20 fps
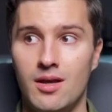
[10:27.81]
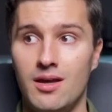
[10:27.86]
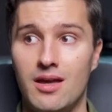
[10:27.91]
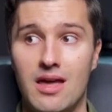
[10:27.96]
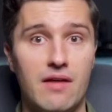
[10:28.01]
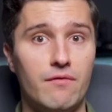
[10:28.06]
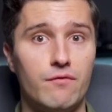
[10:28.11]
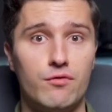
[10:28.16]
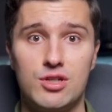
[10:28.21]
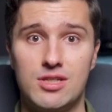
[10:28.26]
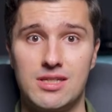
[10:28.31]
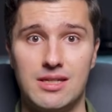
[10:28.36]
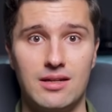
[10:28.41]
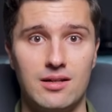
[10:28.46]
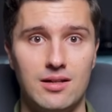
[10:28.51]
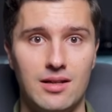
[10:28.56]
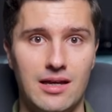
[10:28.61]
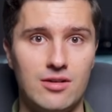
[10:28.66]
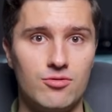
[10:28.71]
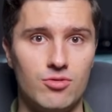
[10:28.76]
Every
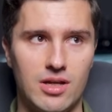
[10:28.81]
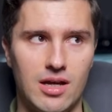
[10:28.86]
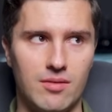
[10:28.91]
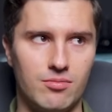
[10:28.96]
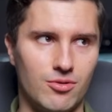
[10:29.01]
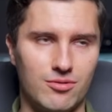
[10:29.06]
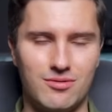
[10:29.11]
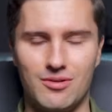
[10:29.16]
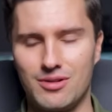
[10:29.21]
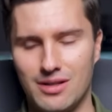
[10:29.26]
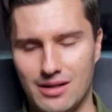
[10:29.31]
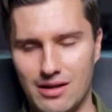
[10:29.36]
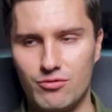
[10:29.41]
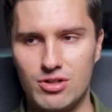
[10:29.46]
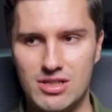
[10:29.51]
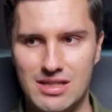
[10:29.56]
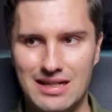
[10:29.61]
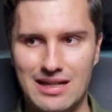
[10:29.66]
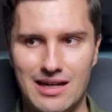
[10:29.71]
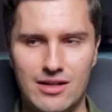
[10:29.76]
single Android app, not every
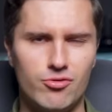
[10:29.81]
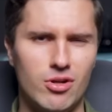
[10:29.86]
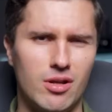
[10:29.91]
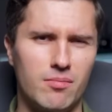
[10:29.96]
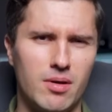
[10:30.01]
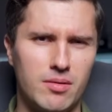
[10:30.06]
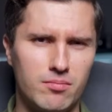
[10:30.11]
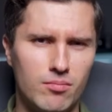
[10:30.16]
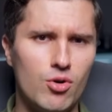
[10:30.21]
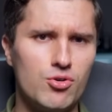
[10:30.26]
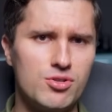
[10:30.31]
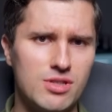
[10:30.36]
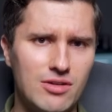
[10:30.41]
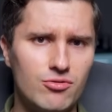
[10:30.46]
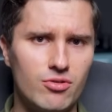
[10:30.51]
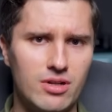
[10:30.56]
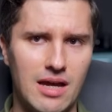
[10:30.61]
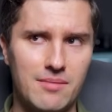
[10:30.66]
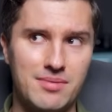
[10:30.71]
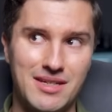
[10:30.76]
single Android app, but most
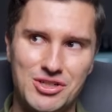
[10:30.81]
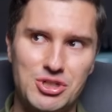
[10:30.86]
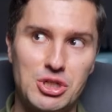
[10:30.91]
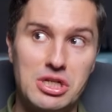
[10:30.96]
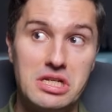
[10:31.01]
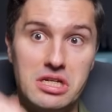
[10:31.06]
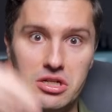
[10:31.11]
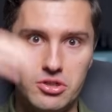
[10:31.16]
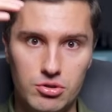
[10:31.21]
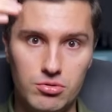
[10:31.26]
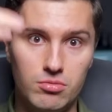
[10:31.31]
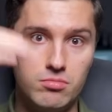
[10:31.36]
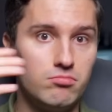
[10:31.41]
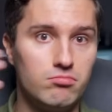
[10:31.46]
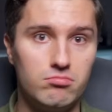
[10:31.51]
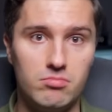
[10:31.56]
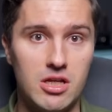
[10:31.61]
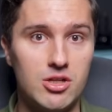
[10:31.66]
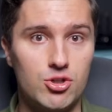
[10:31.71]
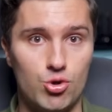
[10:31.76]
Android apps actually need to
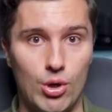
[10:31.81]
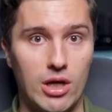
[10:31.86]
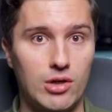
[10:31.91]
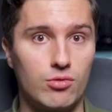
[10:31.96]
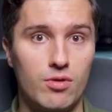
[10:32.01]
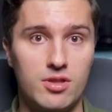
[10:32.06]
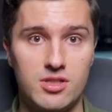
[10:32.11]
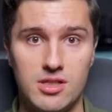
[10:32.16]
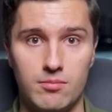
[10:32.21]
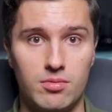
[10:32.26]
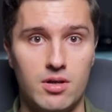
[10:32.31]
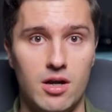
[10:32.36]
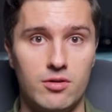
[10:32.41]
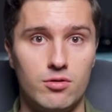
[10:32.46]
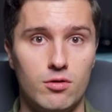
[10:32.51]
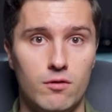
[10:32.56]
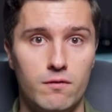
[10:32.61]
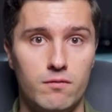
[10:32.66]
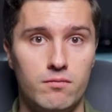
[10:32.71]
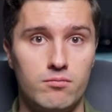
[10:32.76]
interact with some kind
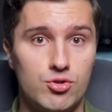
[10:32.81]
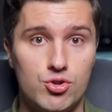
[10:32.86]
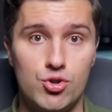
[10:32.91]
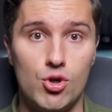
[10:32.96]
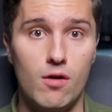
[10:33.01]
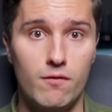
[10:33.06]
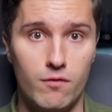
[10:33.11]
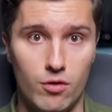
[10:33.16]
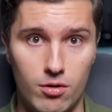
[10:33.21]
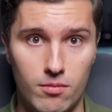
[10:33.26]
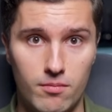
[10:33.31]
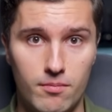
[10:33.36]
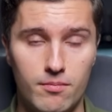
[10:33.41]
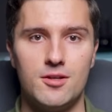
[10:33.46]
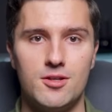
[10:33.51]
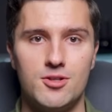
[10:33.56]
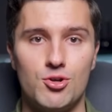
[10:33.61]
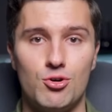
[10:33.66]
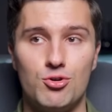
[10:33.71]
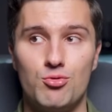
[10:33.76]
of server.
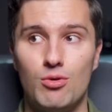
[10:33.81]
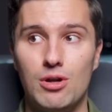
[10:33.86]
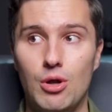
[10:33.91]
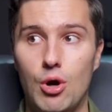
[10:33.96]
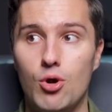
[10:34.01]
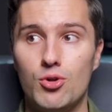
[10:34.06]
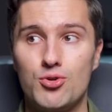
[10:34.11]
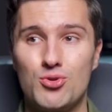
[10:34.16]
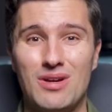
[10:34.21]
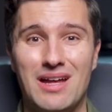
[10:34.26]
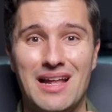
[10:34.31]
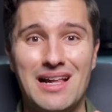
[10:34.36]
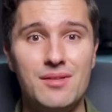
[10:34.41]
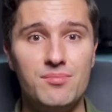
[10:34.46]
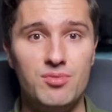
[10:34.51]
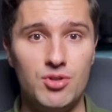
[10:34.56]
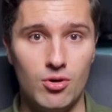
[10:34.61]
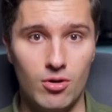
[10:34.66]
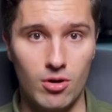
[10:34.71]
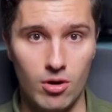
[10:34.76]
So it will also
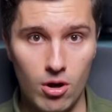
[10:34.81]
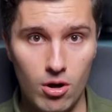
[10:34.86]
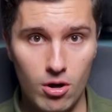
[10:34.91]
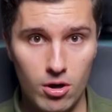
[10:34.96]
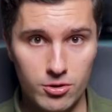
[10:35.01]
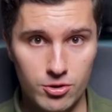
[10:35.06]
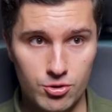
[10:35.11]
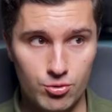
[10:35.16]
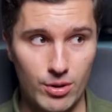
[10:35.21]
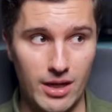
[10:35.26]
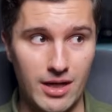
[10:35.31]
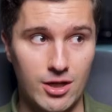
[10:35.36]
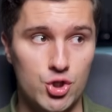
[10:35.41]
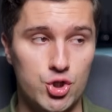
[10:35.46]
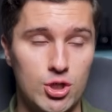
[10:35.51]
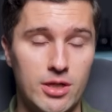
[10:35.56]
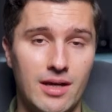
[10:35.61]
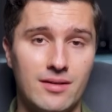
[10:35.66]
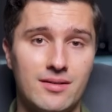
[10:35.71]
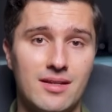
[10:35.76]
help you a lot to
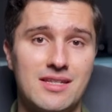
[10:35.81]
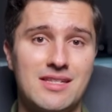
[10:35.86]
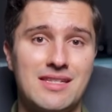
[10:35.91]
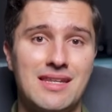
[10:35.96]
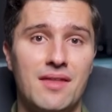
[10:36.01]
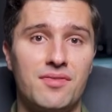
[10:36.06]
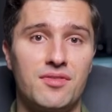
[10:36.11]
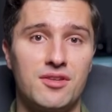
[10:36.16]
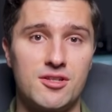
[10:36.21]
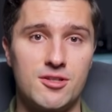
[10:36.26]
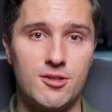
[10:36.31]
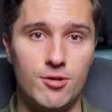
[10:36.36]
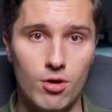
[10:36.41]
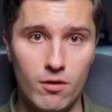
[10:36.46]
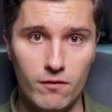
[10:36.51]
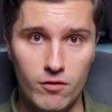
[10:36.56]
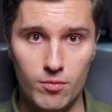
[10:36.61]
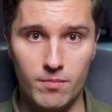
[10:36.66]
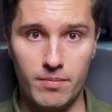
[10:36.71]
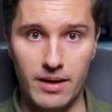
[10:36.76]
actually understand the
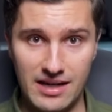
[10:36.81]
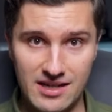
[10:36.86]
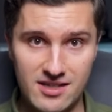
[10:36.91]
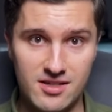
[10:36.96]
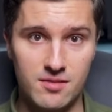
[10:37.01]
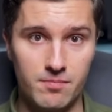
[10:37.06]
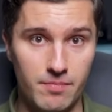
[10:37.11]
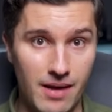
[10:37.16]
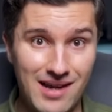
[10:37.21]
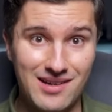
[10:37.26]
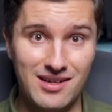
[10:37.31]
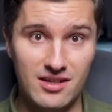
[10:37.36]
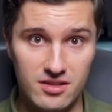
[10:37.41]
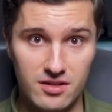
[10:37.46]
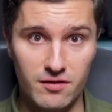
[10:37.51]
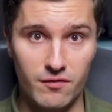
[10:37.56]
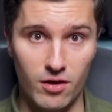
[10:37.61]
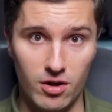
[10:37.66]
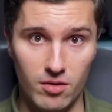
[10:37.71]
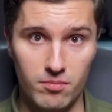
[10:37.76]
server-based backend
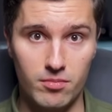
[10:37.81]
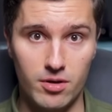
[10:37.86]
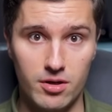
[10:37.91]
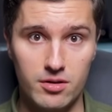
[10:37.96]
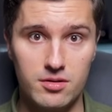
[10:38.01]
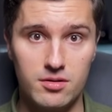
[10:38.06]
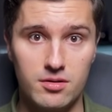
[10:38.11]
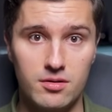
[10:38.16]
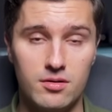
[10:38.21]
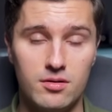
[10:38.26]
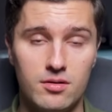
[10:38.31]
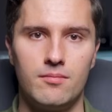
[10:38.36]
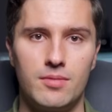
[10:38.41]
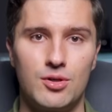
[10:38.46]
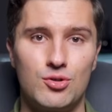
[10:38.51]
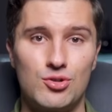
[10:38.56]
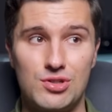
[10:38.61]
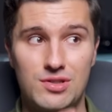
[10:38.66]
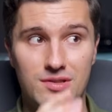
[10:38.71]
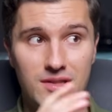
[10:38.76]
development
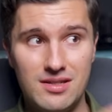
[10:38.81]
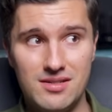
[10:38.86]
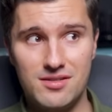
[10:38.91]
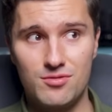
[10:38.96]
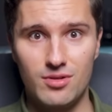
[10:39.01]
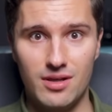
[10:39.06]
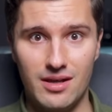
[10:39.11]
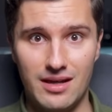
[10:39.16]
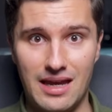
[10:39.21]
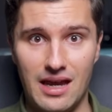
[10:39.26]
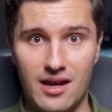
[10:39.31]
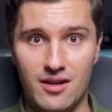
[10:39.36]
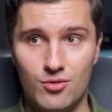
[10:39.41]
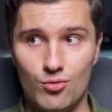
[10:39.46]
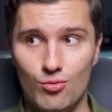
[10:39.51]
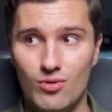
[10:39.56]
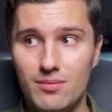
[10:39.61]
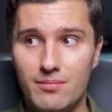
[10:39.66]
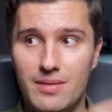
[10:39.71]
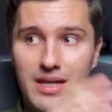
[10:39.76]
because this, again,
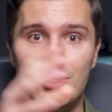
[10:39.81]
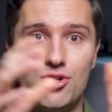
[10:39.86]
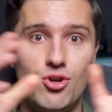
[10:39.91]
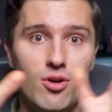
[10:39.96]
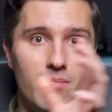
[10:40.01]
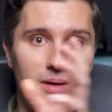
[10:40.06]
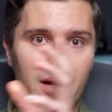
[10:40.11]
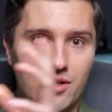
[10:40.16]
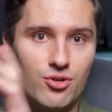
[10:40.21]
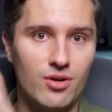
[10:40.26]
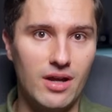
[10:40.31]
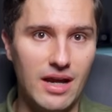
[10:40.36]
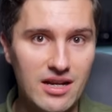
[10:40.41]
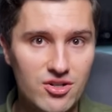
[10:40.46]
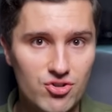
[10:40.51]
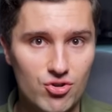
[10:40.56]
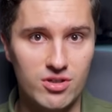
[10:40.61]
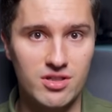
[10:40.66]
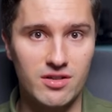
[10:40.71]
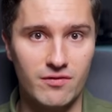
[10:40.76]
will make you a better
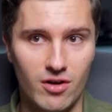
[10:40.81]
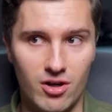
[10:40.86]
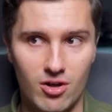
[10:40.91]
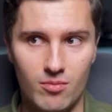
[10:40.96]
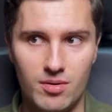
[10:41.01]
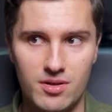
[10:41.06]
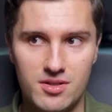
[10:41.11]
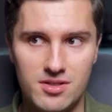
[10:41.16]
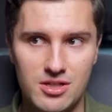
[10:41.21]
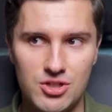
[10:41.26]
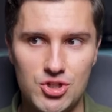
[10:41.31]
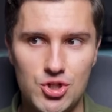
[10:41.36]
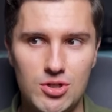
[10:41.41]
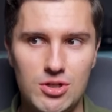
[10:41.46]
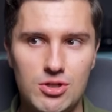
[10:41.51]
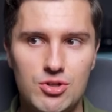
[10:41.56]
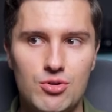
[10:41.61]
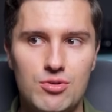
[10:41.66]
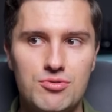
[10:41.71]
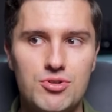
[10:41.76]
Android developer since you
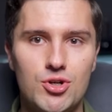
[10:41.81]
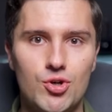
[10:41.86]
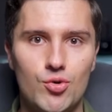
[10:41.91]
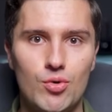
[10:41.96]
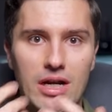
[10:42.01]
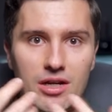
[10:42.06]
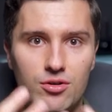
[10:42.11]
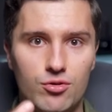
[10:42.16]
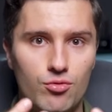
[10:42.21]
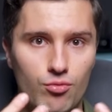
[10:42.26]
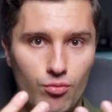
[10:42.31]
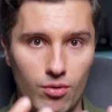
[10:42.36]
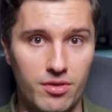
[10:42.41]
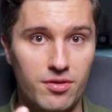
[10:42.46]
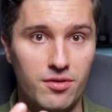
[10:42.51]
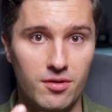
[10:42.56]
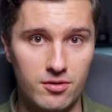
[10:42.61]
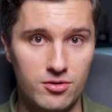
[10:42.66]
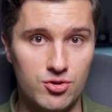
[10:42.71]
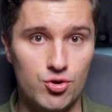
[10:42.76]
need to interact with
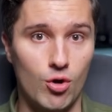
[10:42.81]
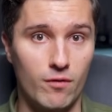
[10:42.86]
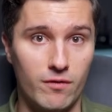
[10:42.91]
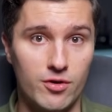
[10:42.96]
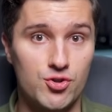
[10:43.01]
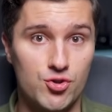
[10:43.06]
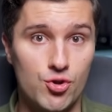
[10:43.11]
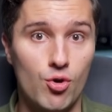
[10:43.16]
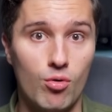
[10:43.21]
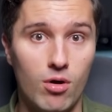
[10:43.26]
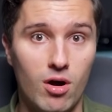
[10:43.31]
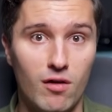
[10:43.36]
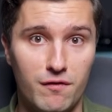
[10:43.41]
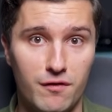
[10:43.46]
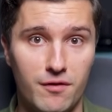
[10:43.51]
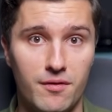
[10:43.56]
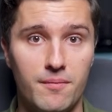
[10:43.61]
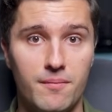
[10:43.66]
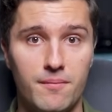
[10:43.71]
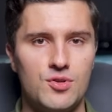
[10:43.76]
servers so
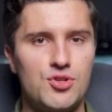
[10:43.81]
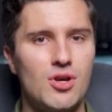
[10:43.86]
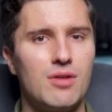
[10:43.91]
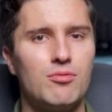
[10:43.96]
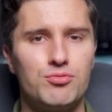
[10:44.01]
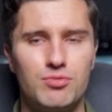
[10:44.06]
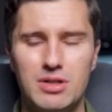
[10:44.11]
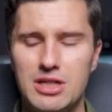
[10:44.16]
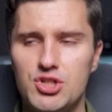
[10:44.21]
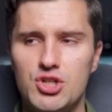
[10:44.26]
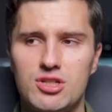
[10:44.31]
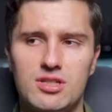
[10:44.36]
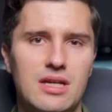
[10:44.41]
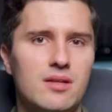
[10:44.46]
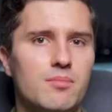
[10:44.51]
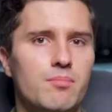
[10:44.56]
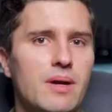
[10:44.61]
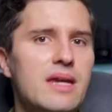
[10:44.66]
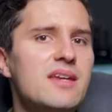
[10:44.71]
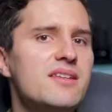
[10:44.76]
often. So I would really just get
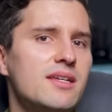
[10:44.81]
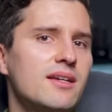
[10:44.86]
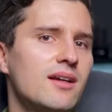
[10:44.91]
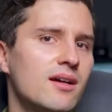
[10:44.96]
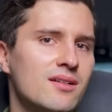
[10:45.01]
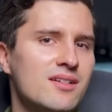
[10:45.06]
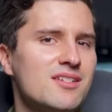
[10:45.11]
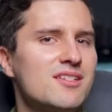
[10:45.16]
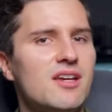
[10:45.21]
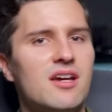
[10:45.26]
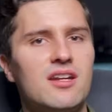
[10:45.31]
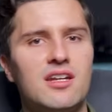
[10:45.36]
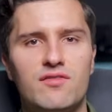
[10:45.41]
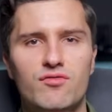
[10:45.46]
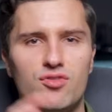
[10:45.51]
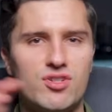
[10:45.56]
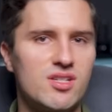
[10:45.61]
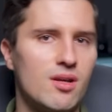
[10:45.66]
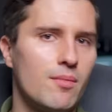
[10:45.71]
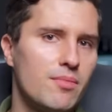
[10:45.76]
a basic understanding
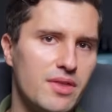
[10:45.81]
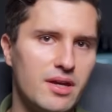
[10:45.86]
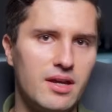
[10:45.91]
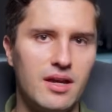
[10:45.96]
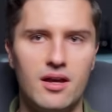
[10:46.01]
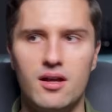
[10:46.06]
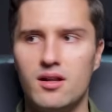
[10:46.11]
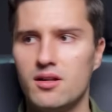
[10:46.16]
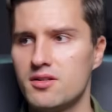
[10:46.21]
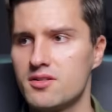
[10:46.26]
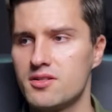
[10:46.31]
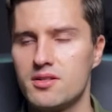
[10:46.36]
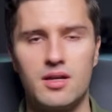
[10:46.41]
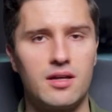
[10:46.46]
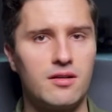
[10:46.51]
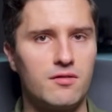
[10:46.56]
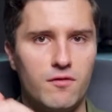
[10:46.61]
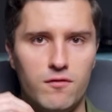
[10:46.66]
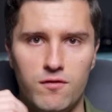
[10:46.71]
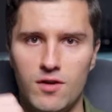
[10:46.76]
for something else
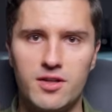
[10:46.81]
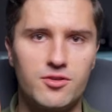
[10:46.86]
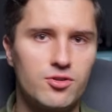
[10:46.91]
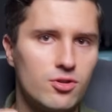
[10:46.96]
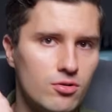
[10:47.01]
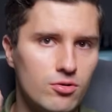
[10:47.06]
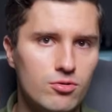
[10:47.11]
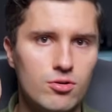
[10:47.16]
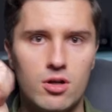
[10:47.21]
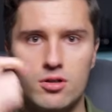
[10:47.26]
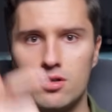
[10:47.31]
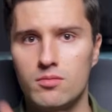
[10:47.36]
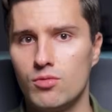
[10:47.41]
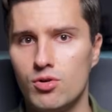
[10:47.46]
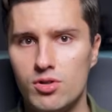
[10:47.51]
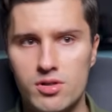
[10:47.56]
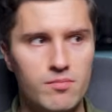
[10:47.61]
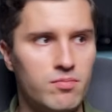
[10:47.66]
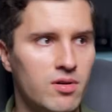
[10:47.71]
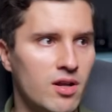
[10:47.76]
like Flutter, Kotlin
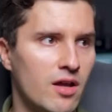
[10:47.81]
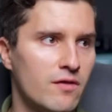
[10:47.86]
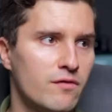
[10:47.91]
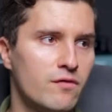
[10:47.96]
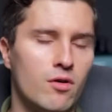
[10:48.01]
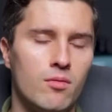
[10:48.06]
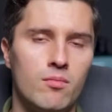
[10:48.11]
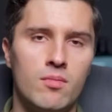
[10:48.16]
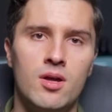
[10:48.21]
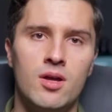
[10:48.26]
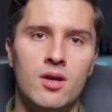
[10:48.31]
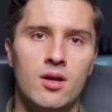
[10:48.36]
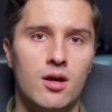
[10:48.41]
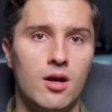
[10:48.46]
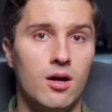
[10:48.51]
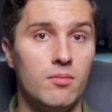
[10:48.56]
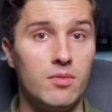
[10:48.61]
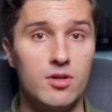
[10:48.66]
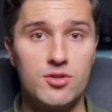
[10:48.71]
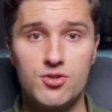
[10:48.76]
multi-platform,
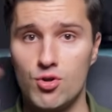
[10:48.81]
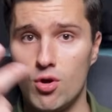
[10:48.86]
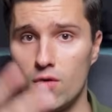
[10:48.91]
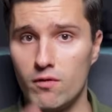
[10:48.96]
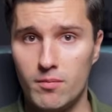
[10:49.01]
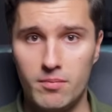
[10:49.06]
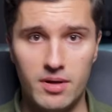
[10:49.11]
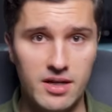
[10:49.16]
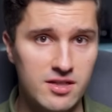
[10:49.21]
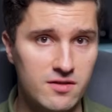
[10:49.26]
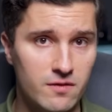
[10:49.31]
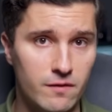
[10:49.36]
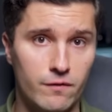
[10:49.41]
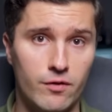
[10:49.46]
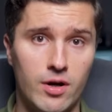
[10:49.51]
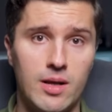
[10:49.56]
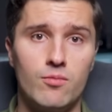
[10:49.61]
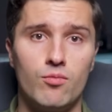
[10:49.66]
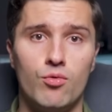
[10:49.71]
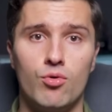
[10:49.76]
um, a server-based
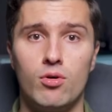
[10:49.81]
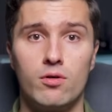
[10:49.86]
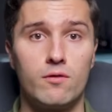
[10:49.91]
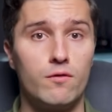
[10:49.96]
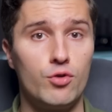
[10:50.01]
framework.